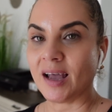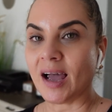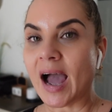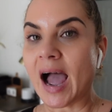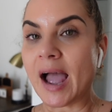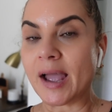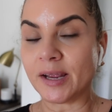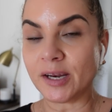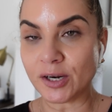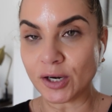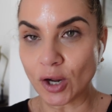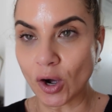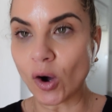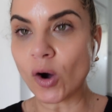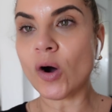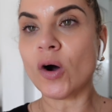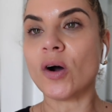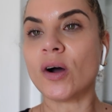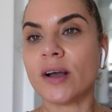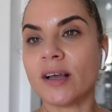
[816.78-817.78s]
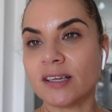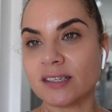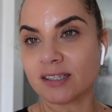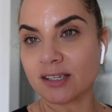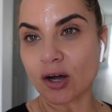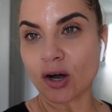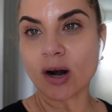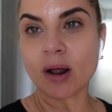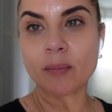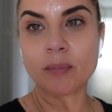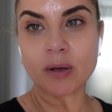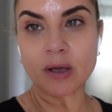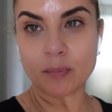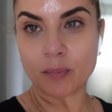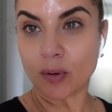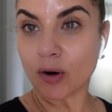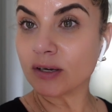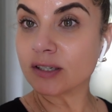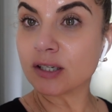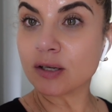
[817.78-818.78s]
I know it's gonna be
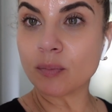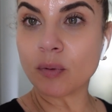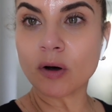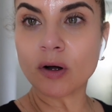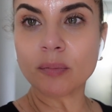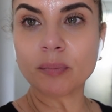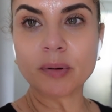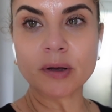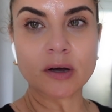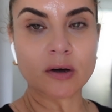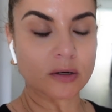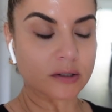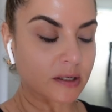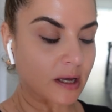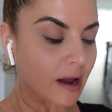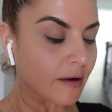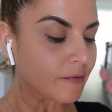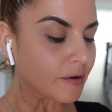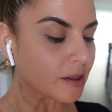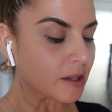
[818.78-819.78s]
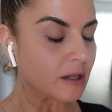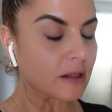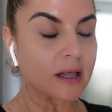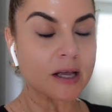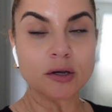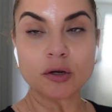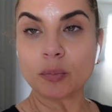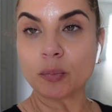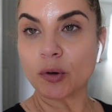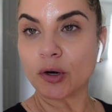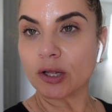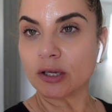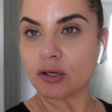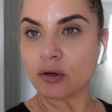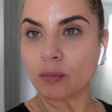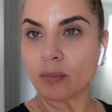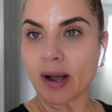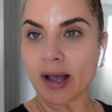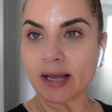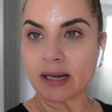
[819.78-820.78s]
possible because everything that you put in
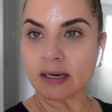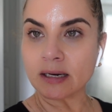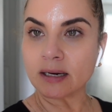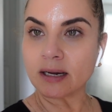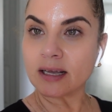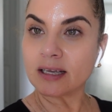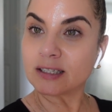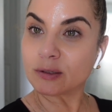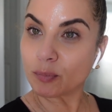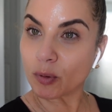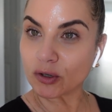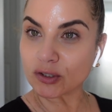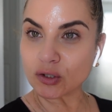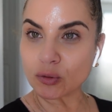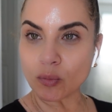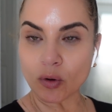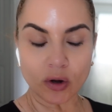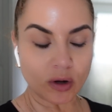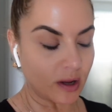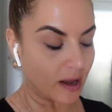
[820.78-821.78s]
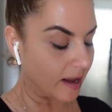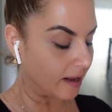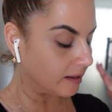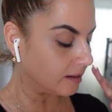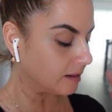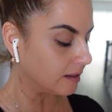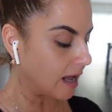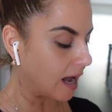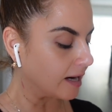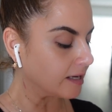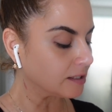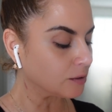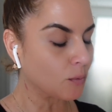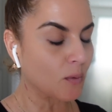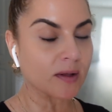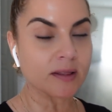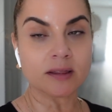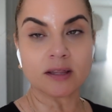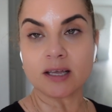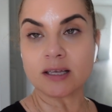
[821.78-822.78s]
your mind is possible, and that is
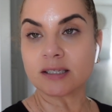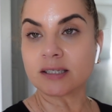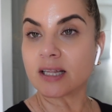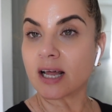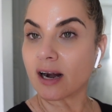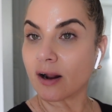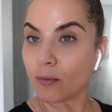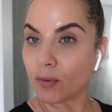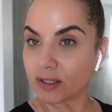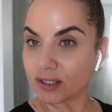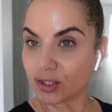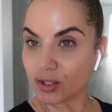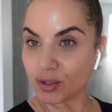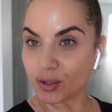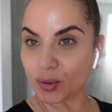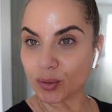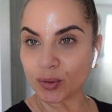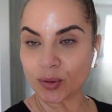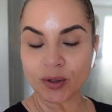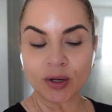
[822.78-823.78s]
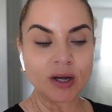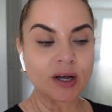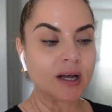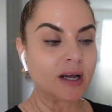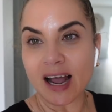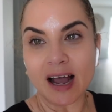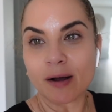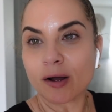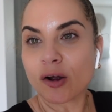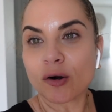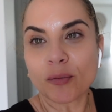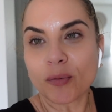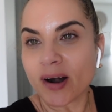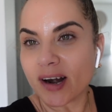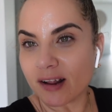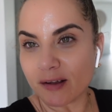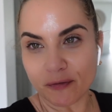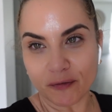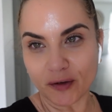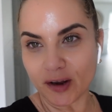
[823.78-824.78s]
one thing that I want to do. And I
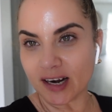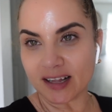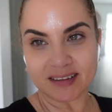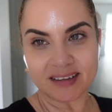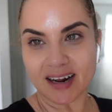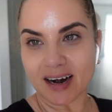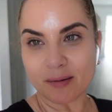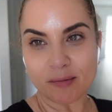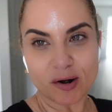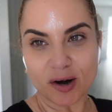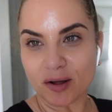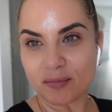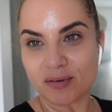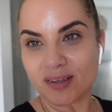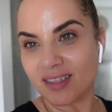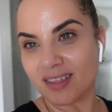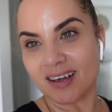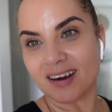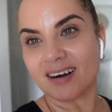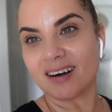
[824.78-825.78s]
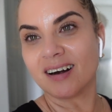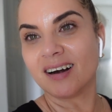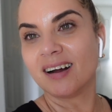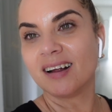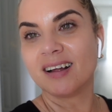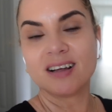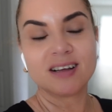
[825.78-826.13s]
already feeling that I'm gonna be there.